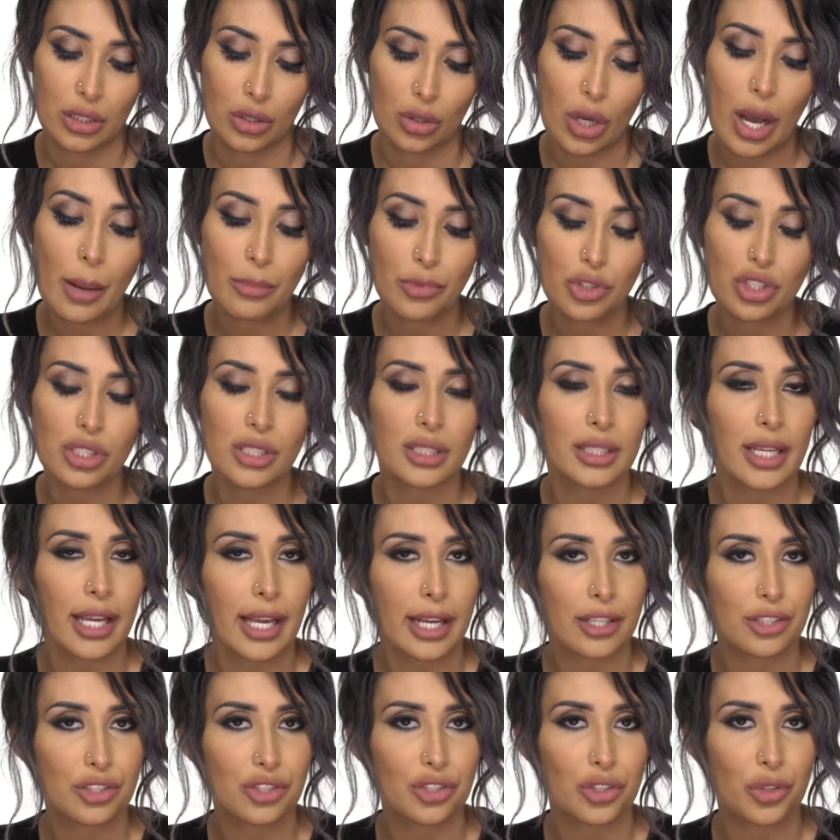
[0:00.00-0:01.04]
I'm just going to
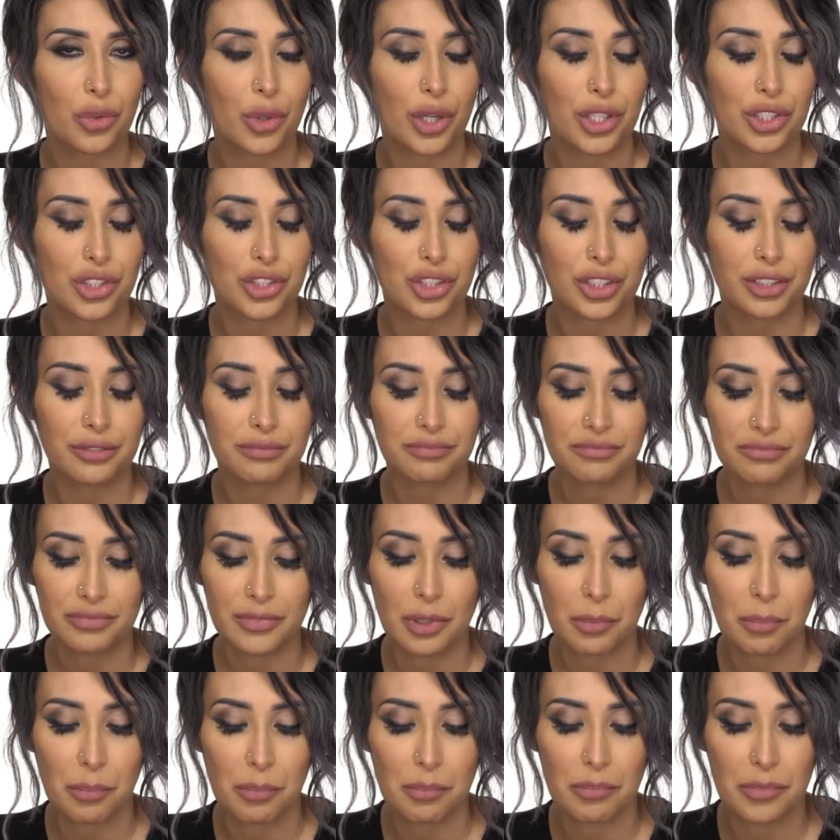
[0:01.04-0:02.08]
answer the question,
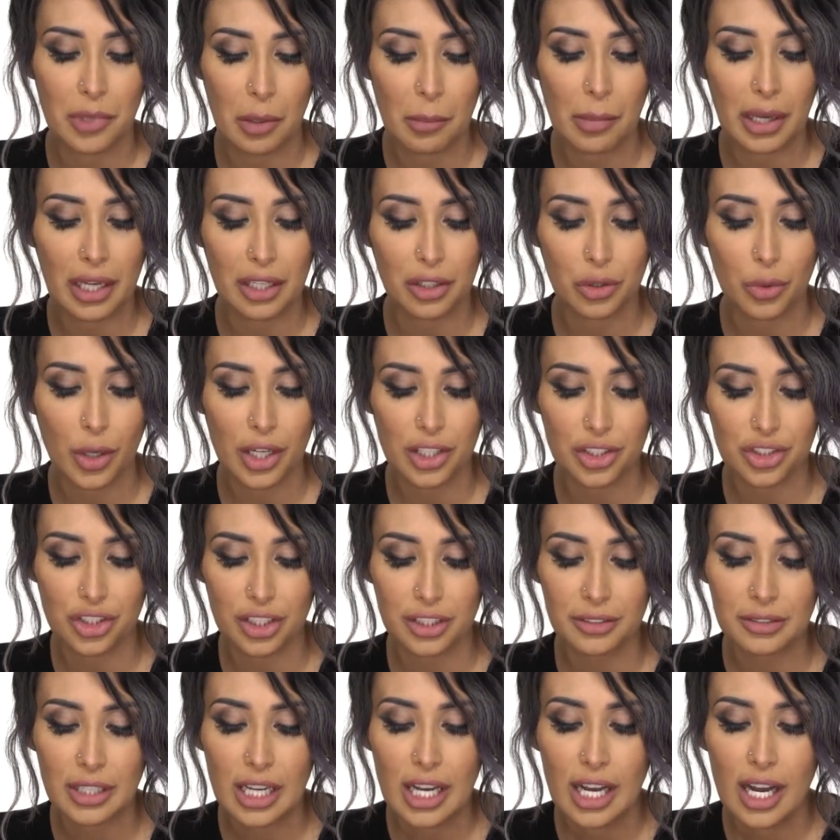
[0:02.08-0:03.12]
the main
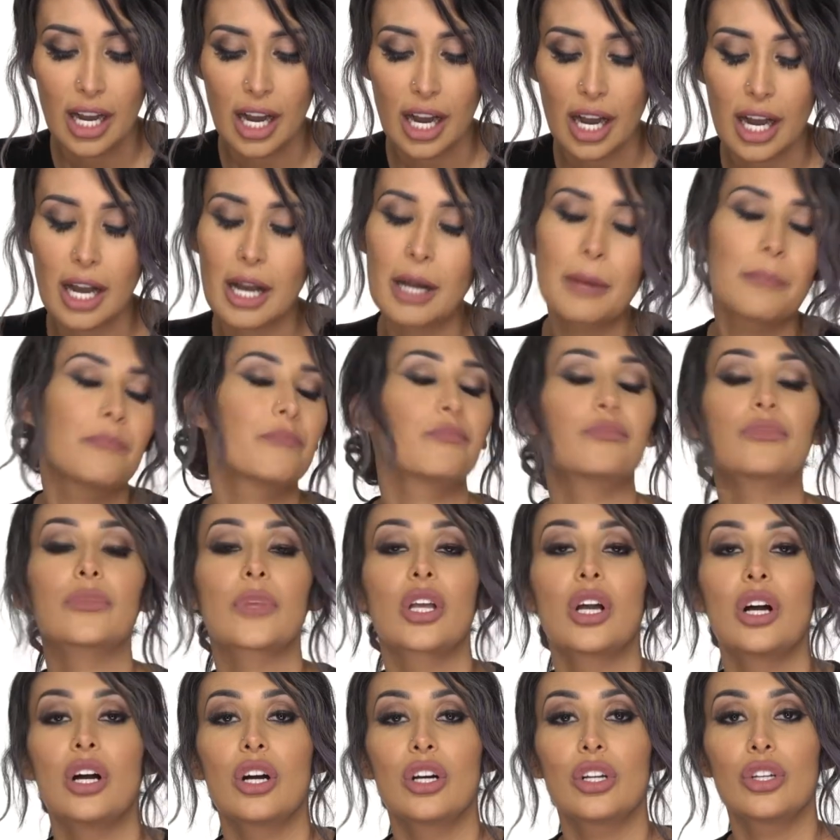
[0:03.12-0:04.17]
question.
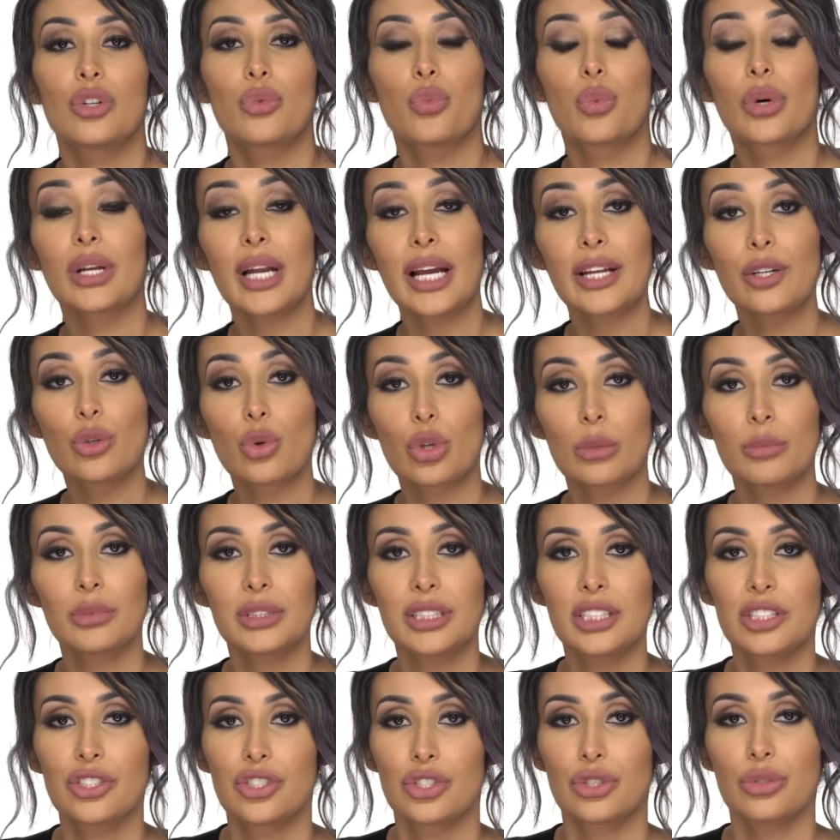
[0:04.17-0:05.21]
What I
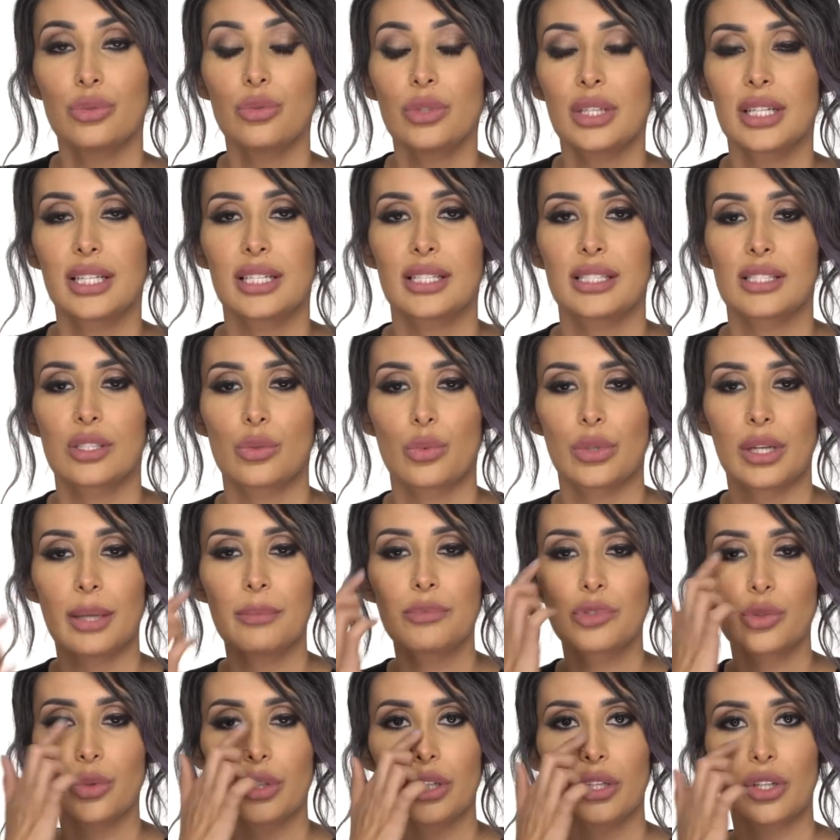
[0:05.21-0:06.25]
normally do is when
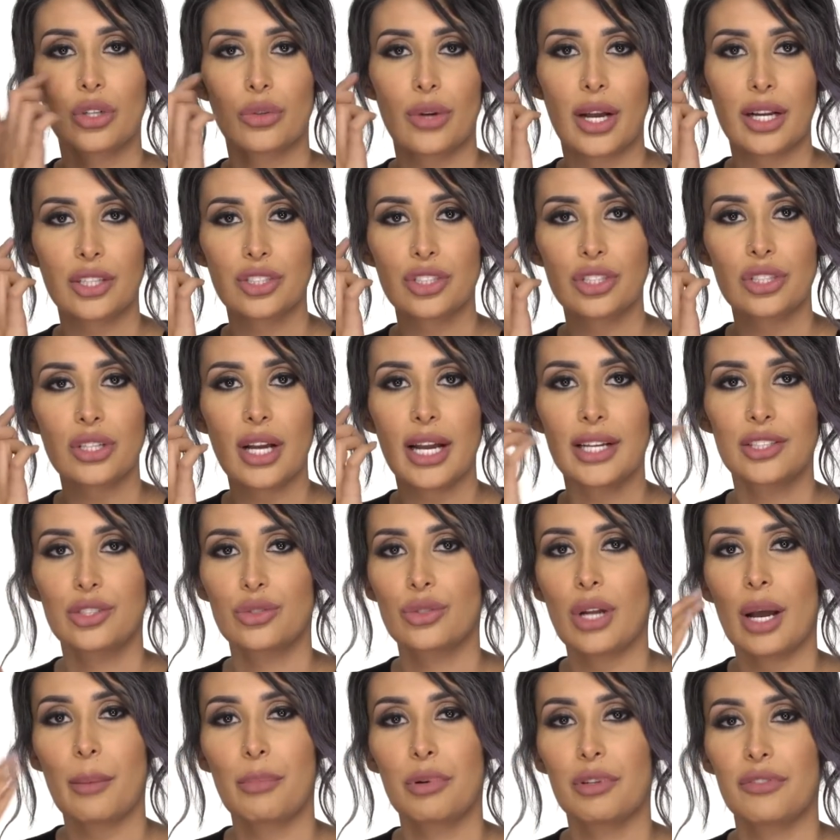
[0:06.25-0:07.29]
I'm doing corrector, I do
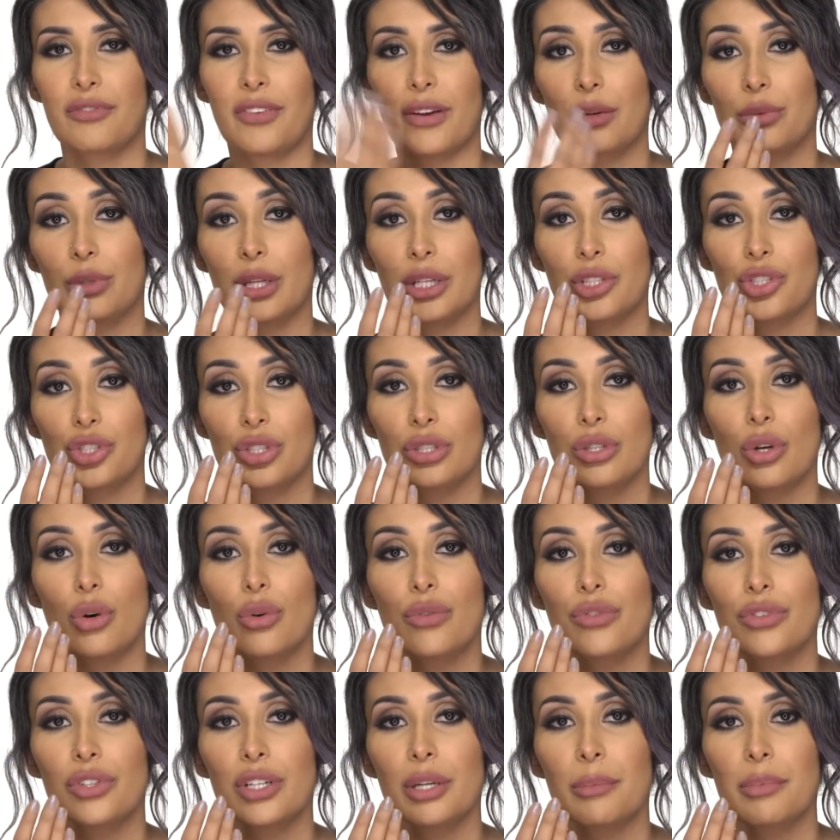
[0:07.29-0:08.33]
not put foundation
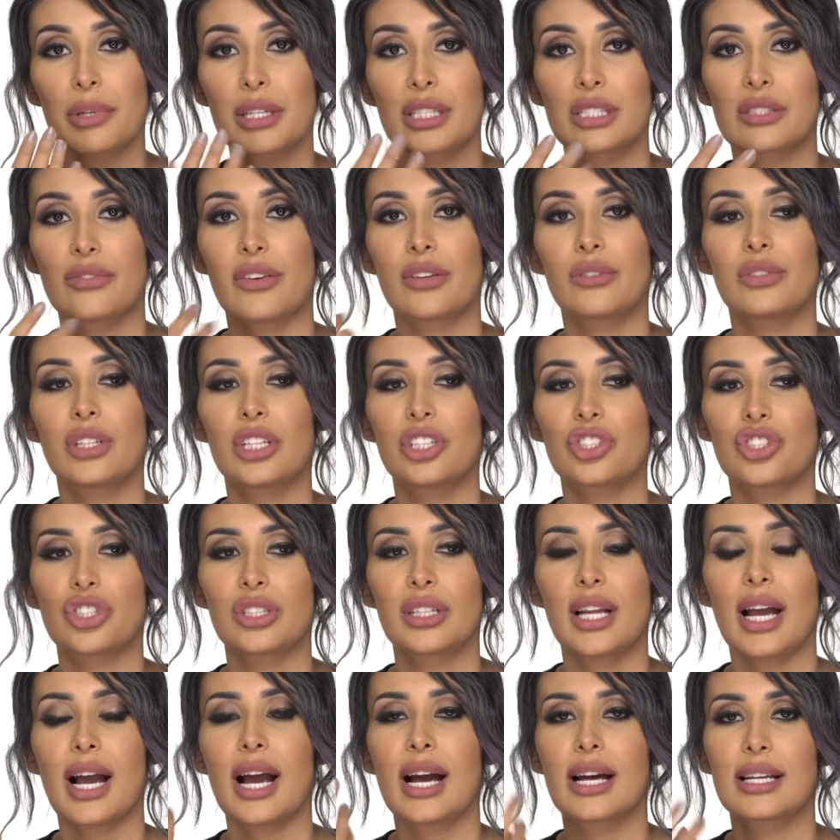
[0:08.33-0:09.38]
over it, because
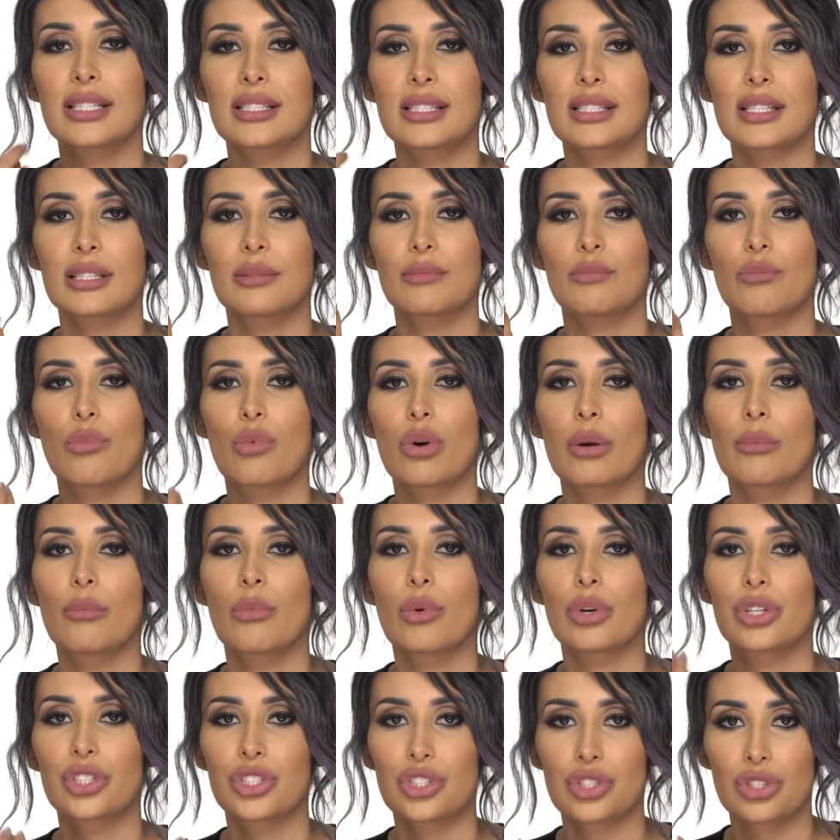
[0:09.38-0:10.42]
foundation has more
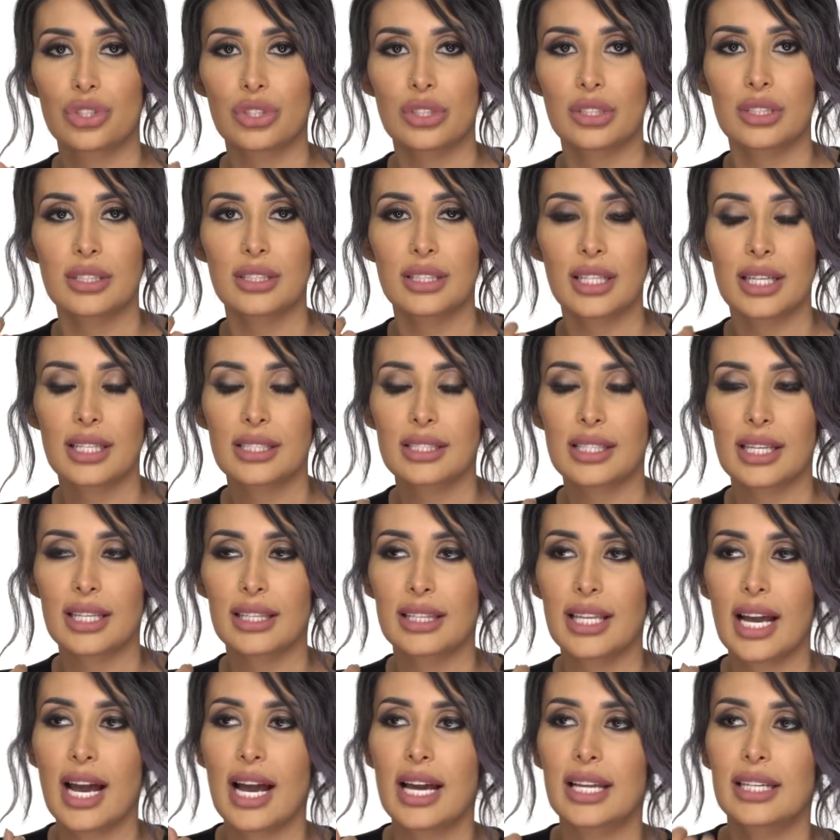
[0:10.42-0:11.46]
moisture and things like
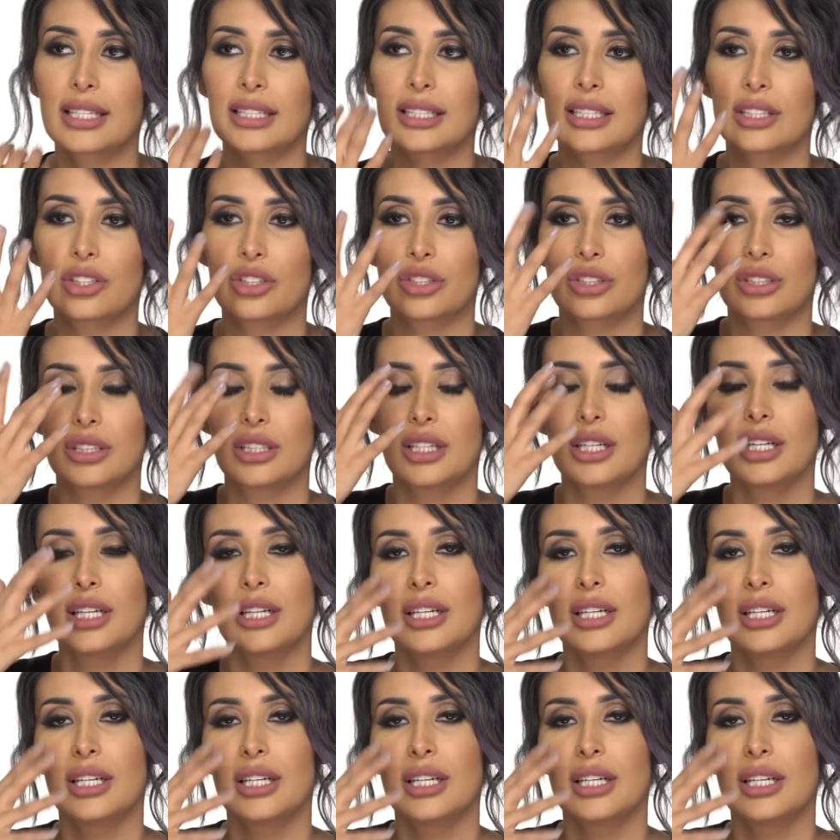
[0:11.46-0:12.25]
that, and it could